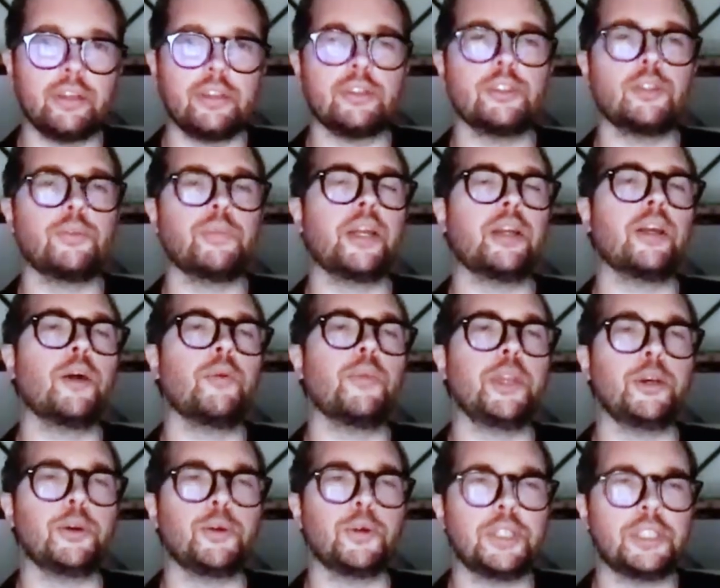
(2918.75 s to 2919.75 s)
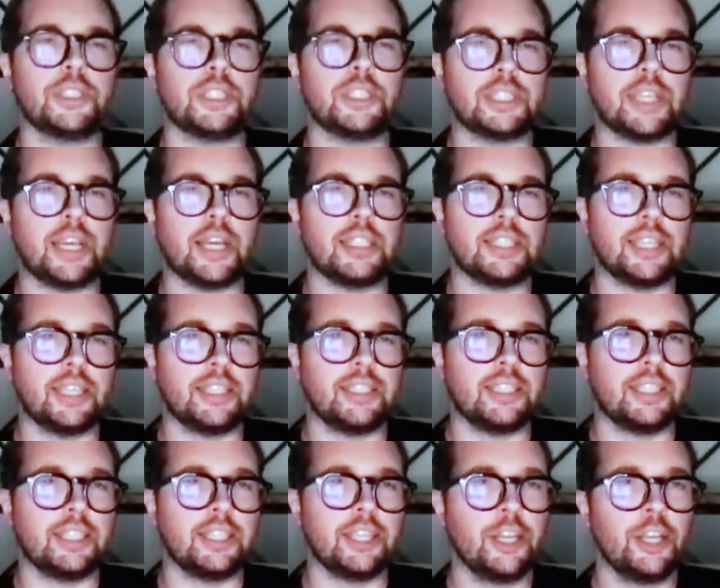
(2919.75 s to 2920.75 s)
matter how many courses I
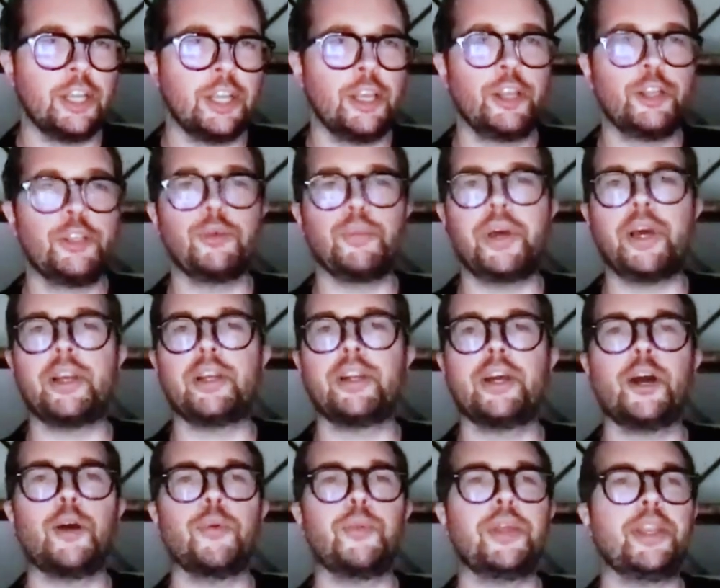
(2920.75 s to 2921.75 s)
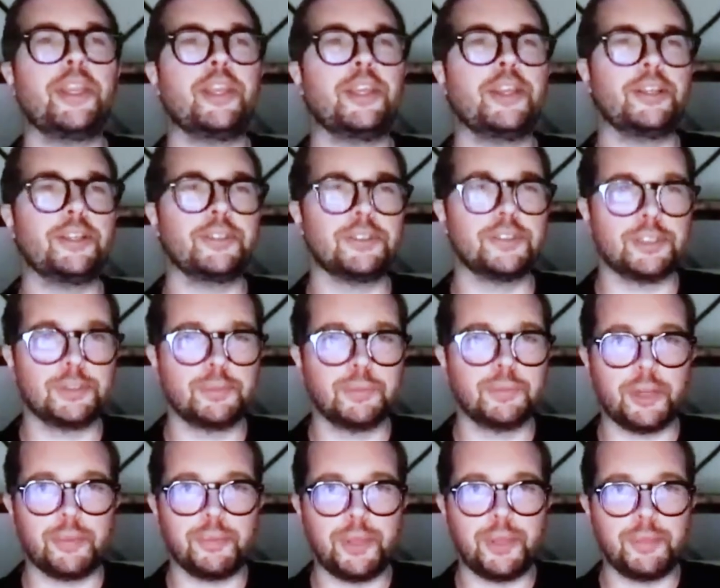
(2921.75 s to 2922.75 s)
attended, no matter how many
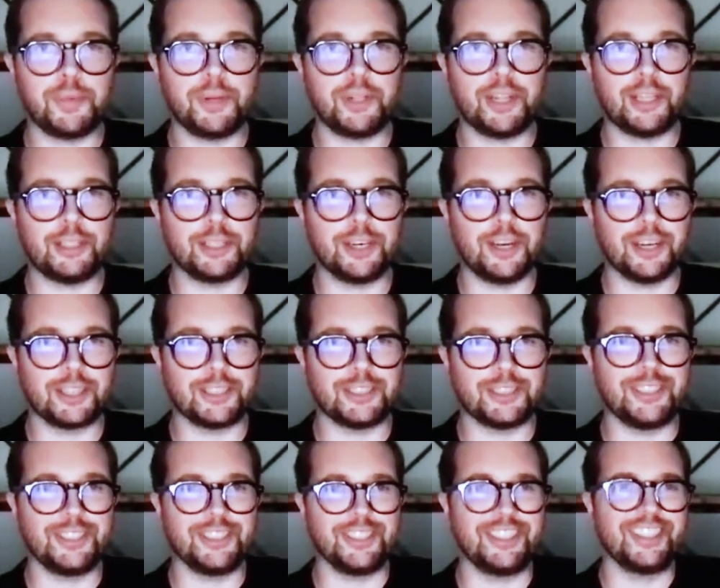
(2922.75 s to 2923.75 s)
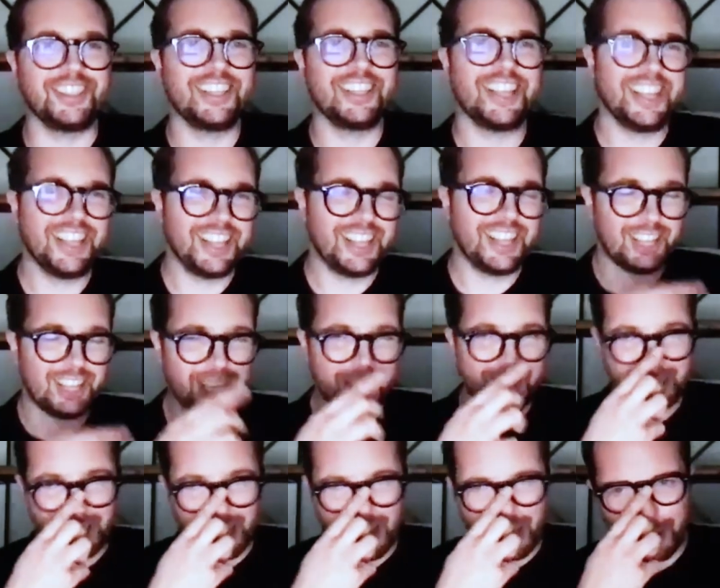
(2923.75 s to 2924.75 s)
smart people I talked to,
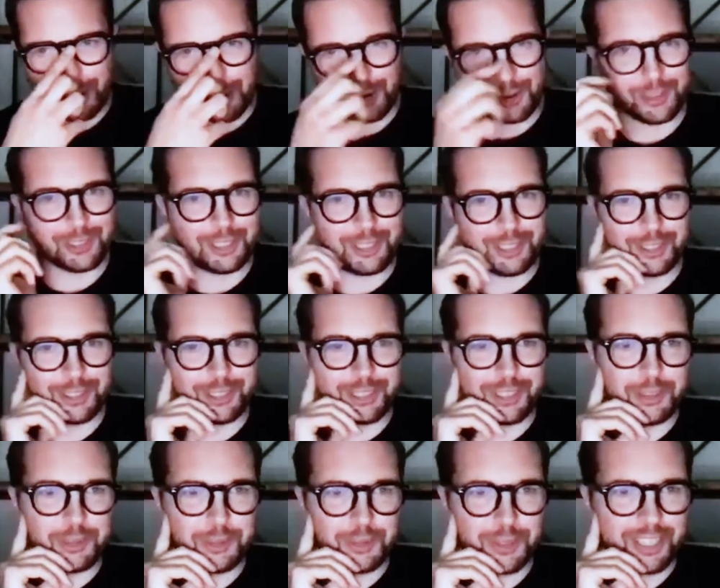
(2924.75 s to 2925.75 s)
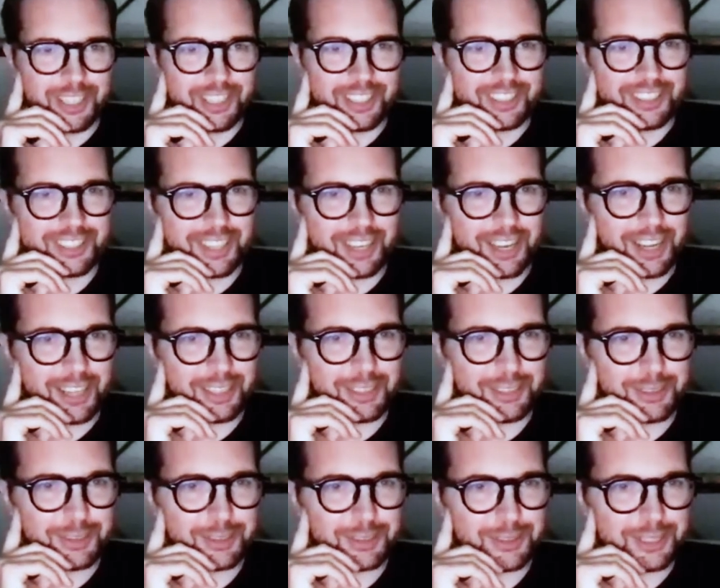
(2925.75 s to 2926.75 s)
like I only learned when I
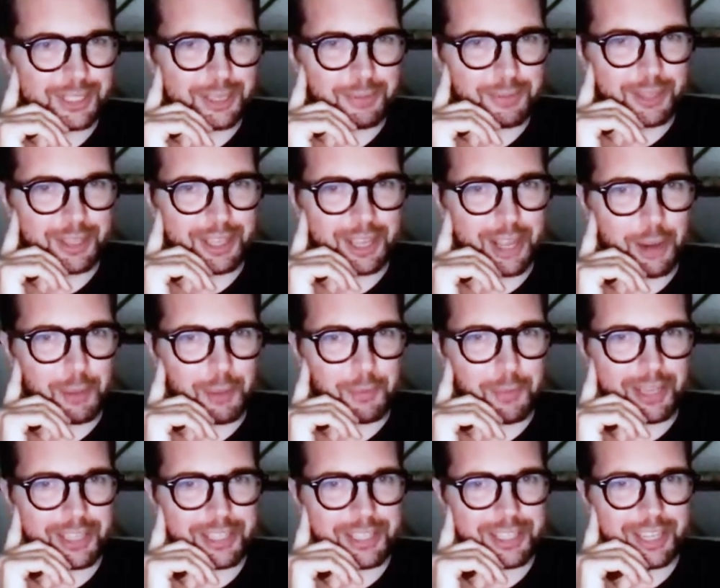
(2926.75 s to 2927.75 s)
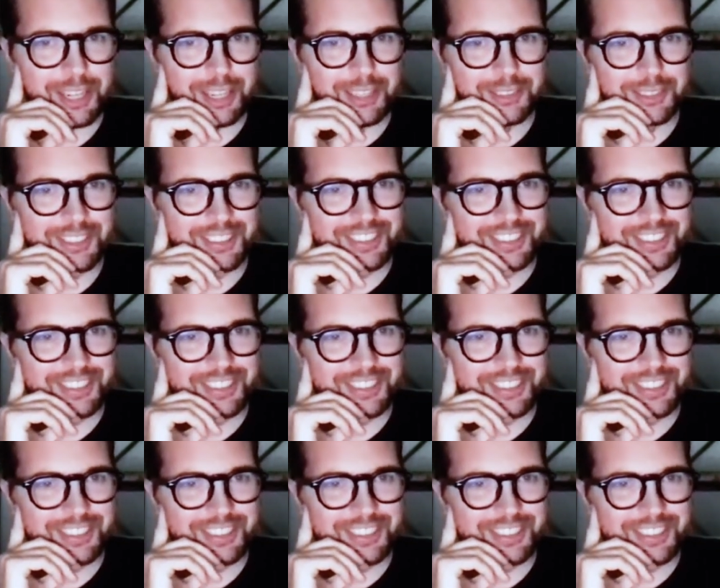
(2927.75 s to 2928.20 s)
screwed something up myself.